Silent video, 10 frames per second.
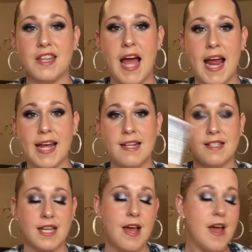
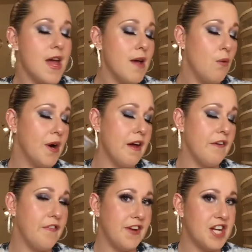Light. Want
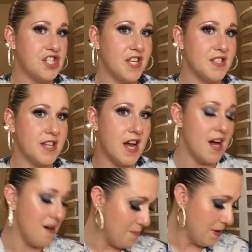to finish this
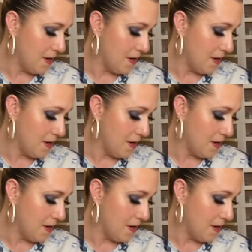up.